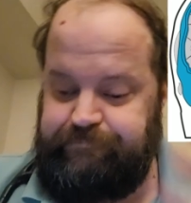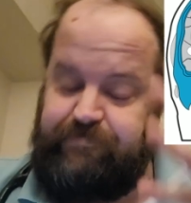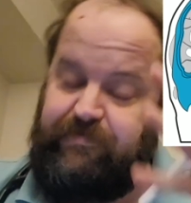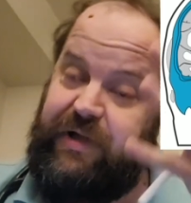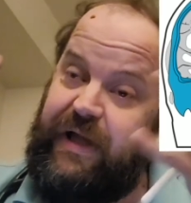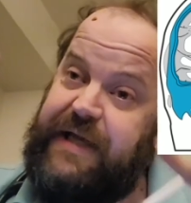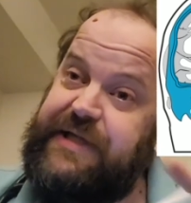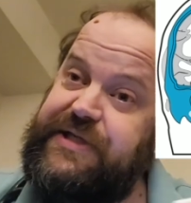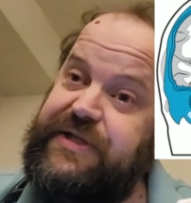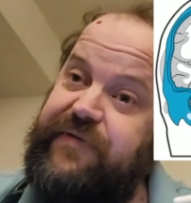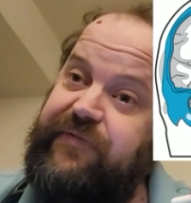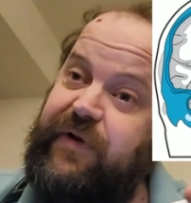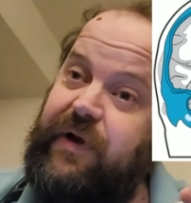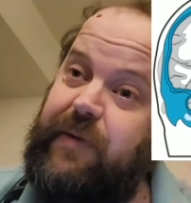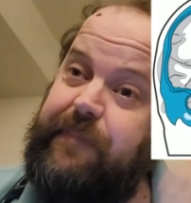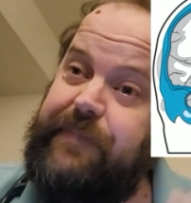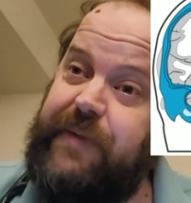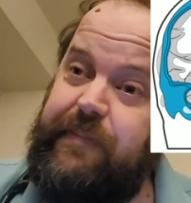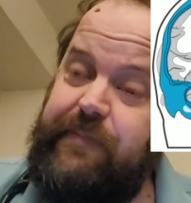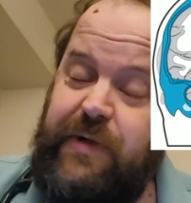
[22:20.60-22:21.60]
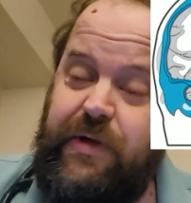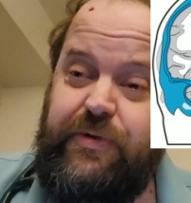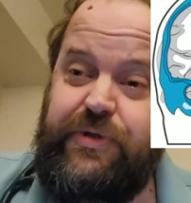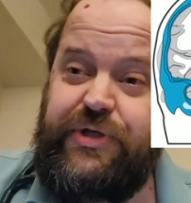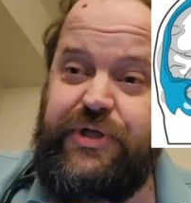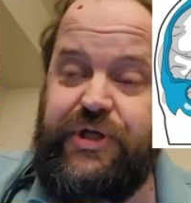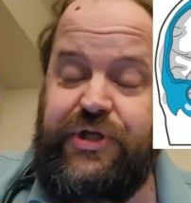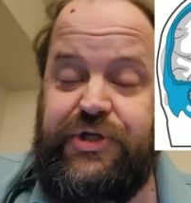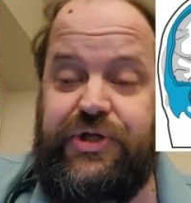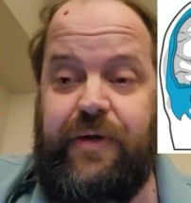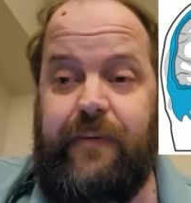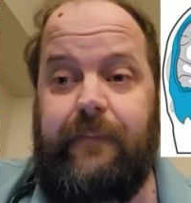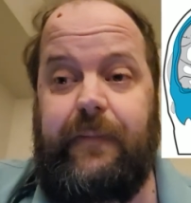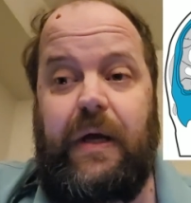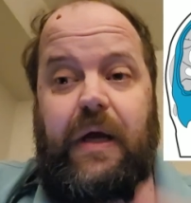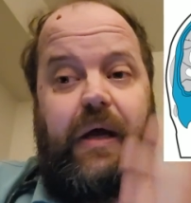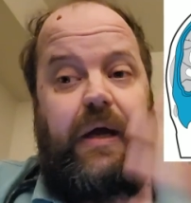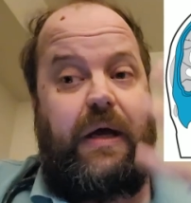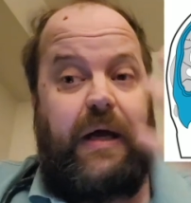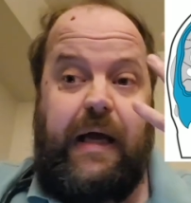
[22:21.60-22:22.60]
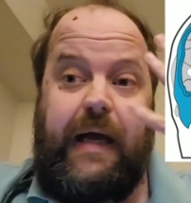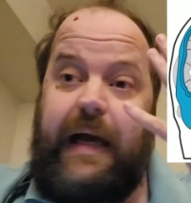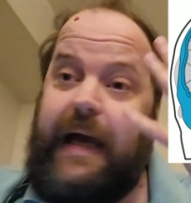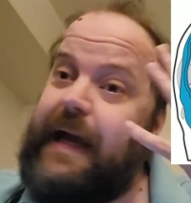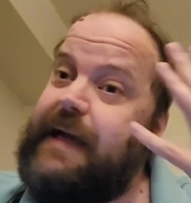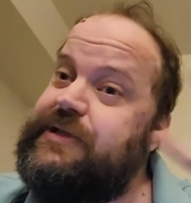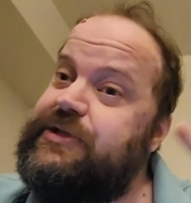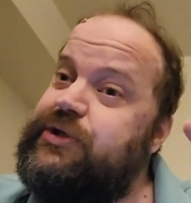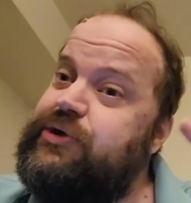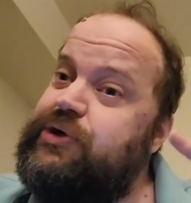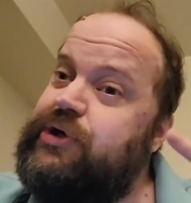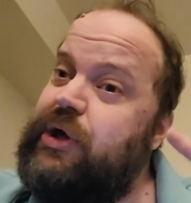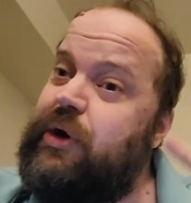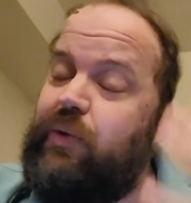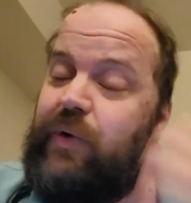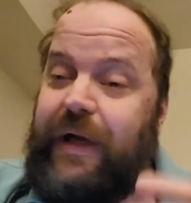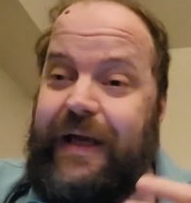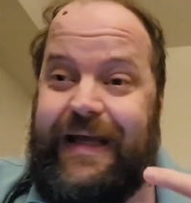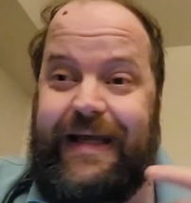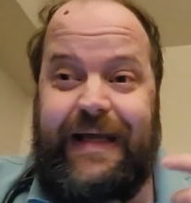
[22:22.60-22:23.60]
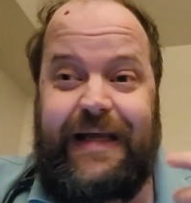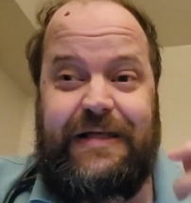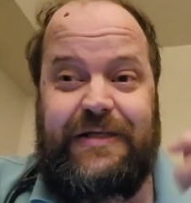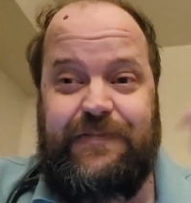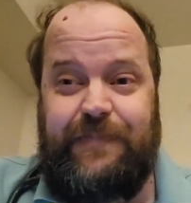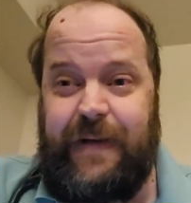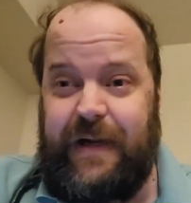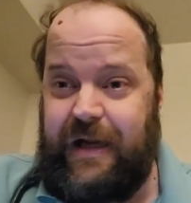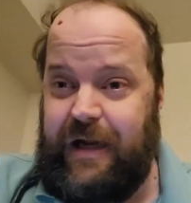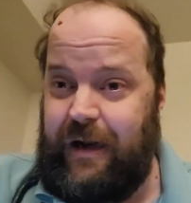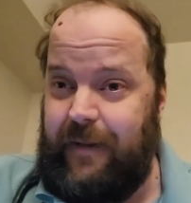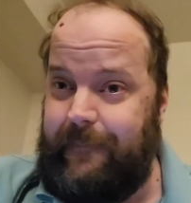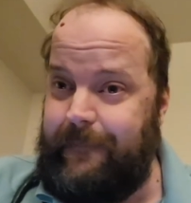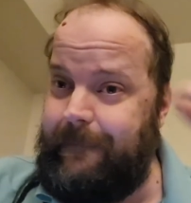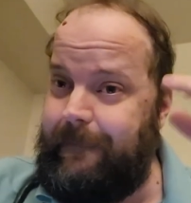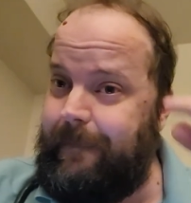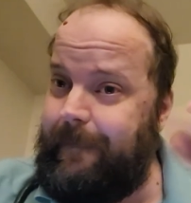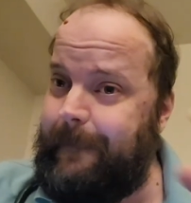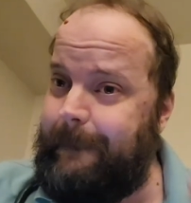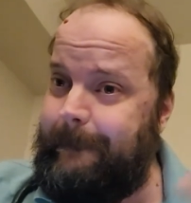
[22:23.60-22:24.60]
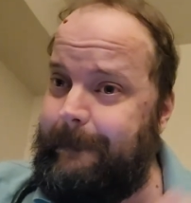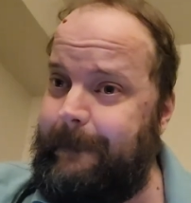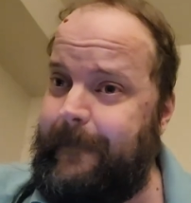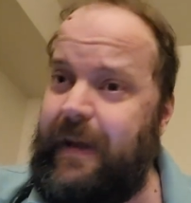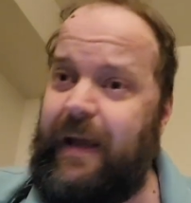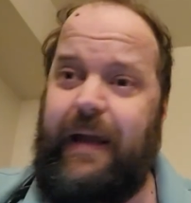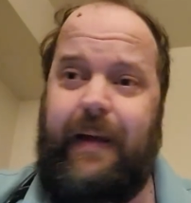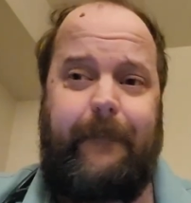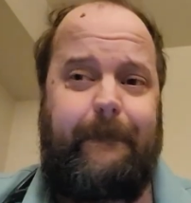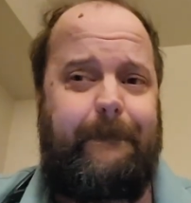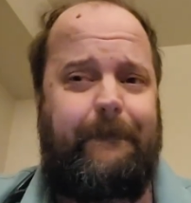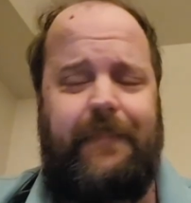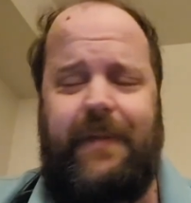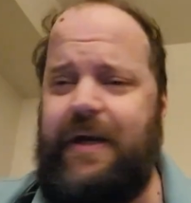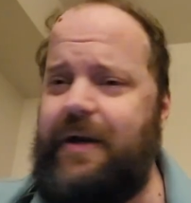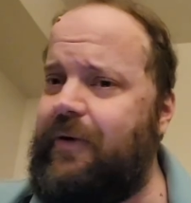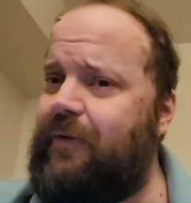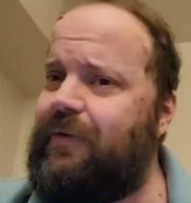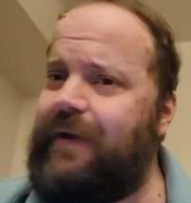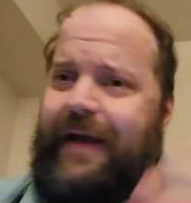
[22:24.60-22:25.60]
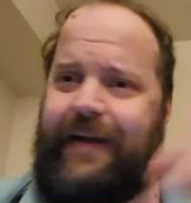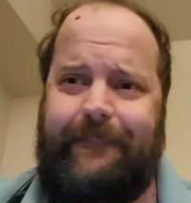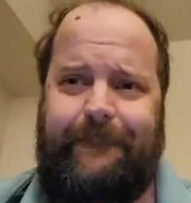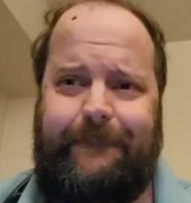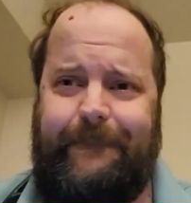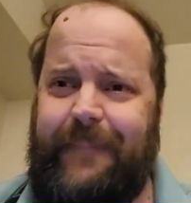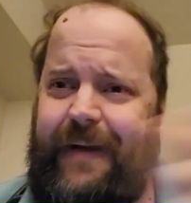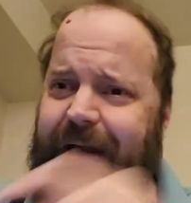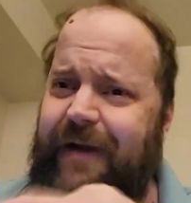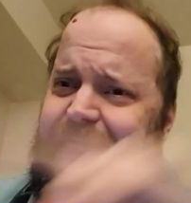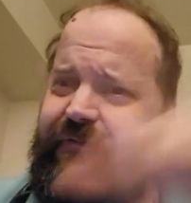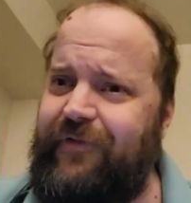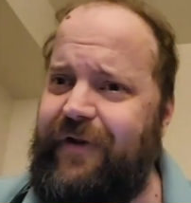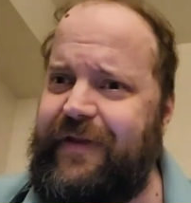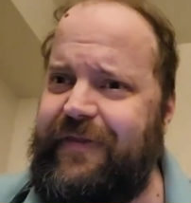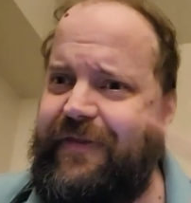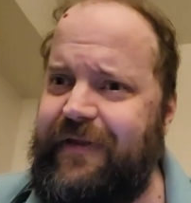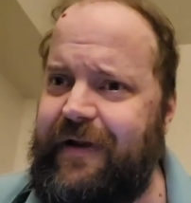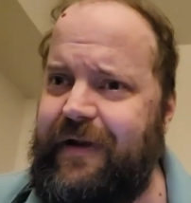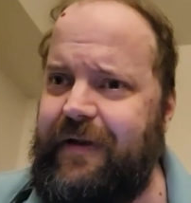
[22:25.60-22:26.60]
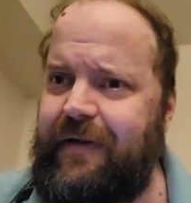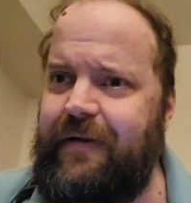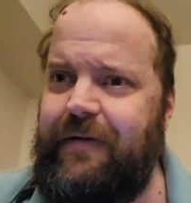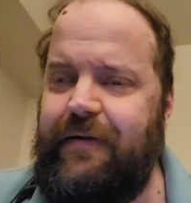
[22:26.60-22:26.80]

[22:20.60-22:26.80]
Less developed immune system. As you know, like kids pick up, like everything